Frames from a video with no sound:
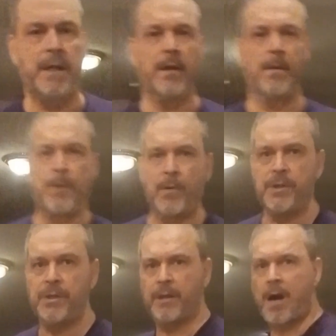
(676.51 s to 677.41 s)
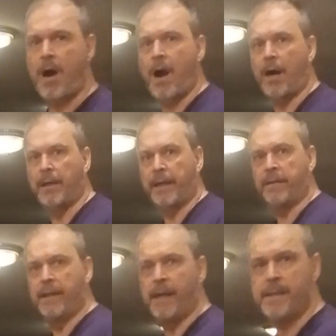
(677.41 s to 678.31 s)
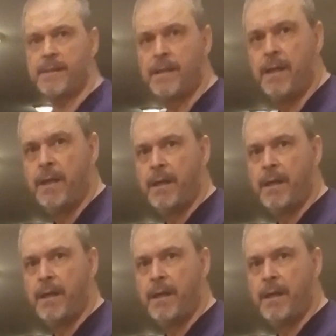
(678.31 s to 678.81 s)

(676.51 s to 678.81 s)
he could approach the car like this,